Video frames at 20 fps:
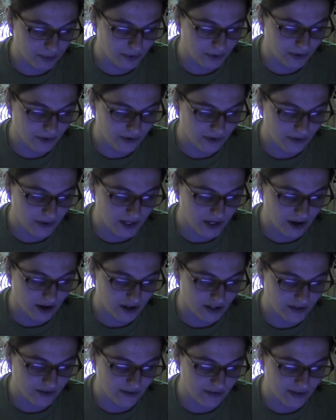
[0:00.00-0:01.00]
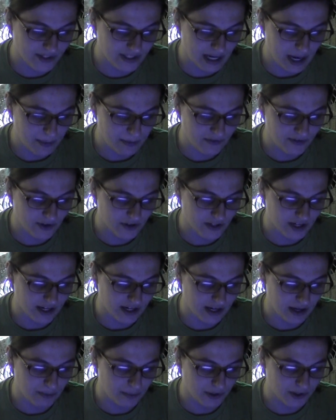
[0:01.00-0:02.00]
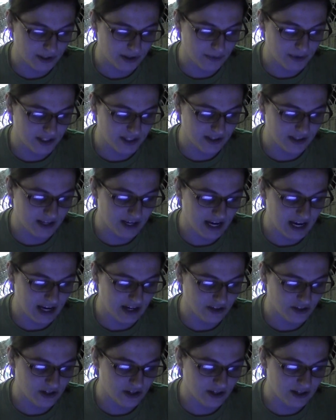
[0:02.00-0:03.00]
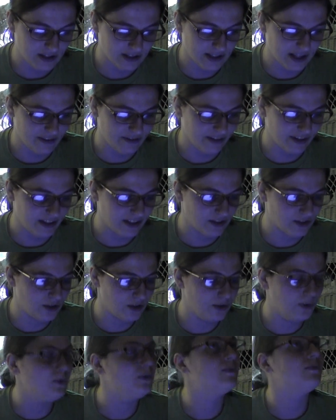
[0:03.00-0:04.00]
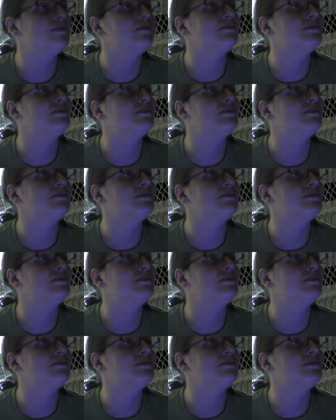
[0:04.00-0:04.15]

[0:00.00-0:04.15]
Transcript: pull 3 cards from the top of your deck, and put them into the gauge. His lifelink is 2.